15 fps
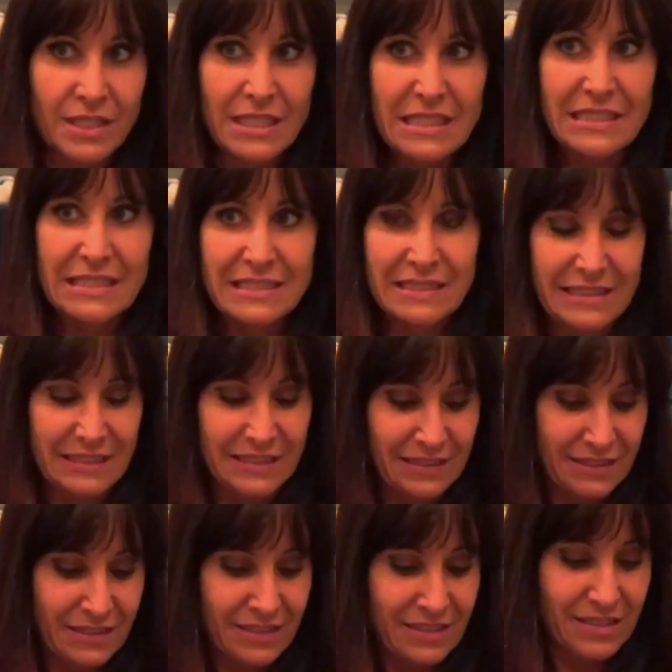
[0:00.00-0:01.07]
Why don't you come
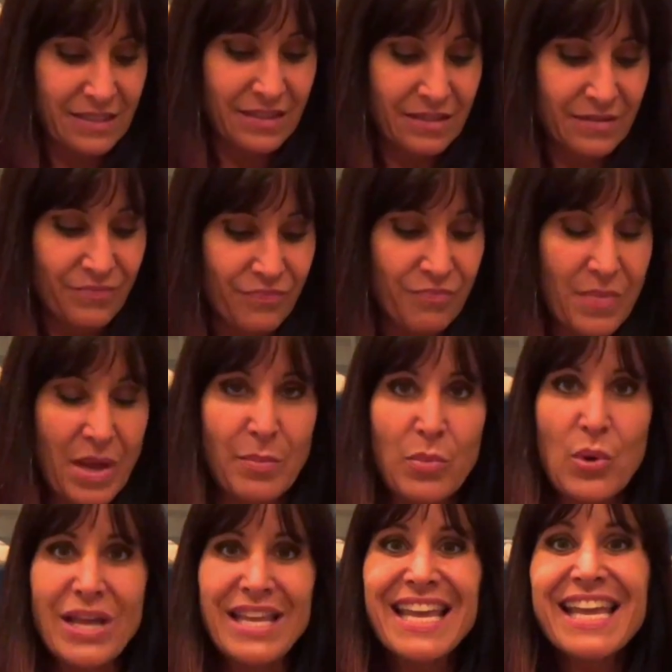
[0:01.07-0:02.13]
to the table? My
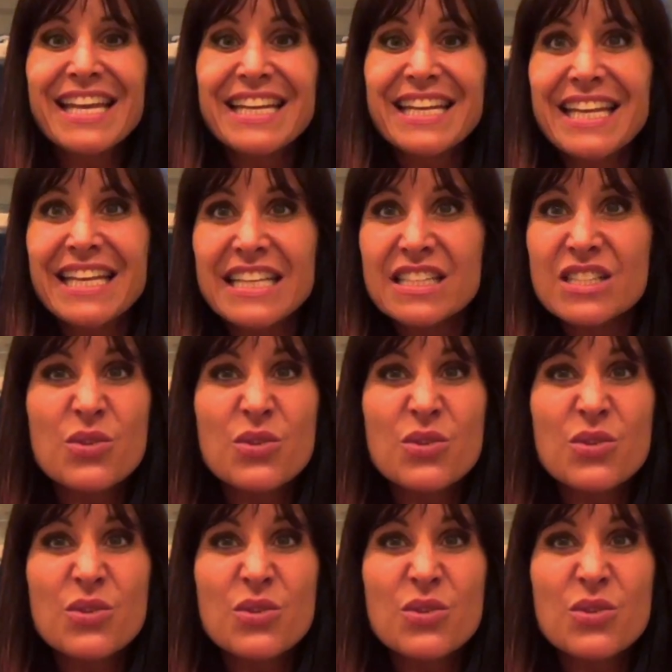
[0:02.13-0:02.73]
boy can't eat,